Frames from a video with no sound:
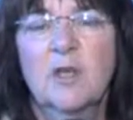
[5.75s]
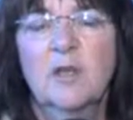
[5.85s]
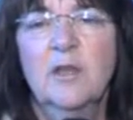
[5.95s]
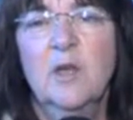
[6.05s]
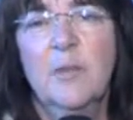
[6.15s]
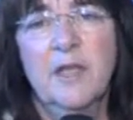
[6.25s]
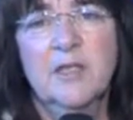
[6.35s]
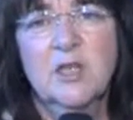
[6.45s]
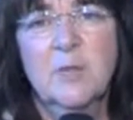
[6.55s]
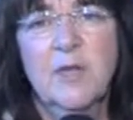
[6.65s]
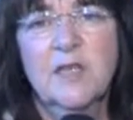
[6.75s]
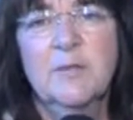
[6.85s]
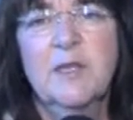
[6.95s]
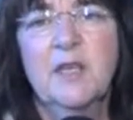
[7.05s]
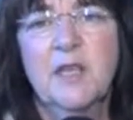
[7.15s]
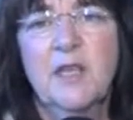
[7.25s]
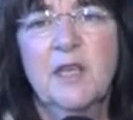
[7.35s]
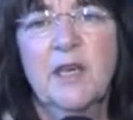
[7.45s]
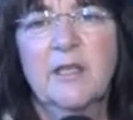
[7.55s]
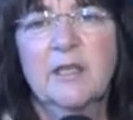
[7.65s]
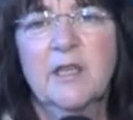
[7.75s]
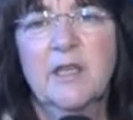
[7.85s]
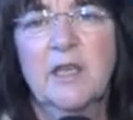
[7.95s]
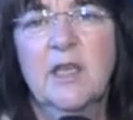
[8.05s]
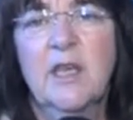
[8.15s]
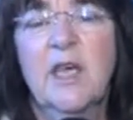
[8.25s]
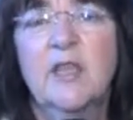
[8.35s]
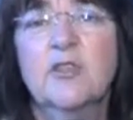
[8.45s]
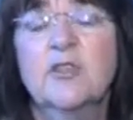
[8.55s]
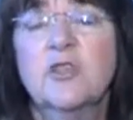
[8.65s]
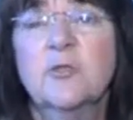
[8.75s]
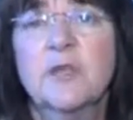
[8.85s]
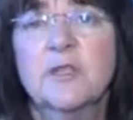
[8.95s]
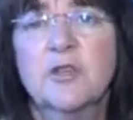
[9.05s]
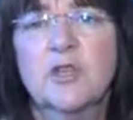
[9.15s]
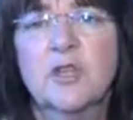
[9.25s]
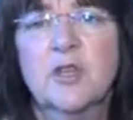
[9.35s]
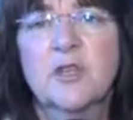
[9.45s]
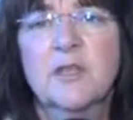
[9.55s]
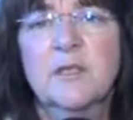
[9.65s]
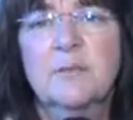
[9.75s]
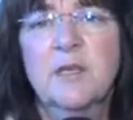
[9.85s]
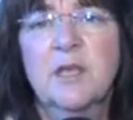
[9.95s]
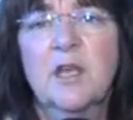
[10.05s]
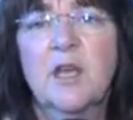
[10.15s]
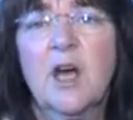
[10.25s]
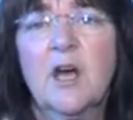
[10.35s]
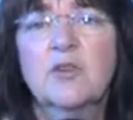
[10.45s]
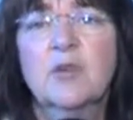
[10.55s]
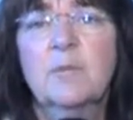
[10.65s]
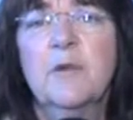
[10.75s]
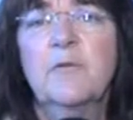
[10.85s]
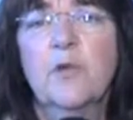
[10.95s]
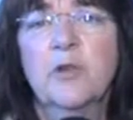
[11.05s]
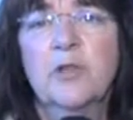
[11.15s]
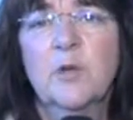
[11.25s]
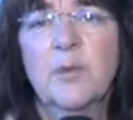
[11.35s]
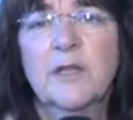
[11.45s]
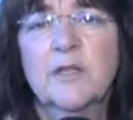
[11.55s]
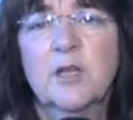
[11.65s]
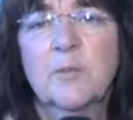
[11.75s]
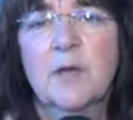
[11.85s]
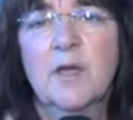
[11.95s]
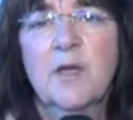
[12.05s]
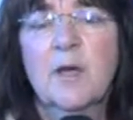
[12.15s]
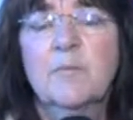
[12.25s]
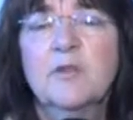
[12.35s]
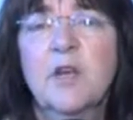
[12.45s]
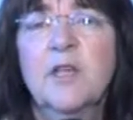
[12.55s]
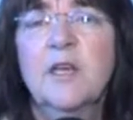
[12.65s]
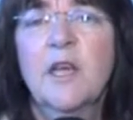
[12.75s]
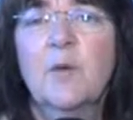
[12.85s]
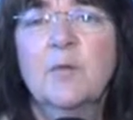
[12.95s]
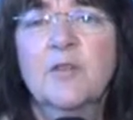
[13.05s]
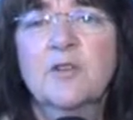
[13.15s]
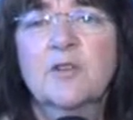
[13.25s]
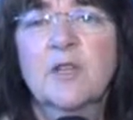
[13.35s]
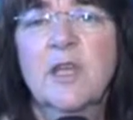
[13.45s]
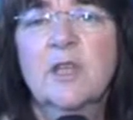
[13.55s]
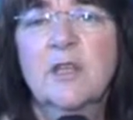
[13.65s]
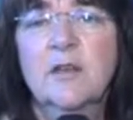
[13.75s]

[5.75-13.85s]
Glioblastoma has been in the headlines lately, and there's new research here at this meeting on treatment for glioblastoma. I'm talking now with Dr. Len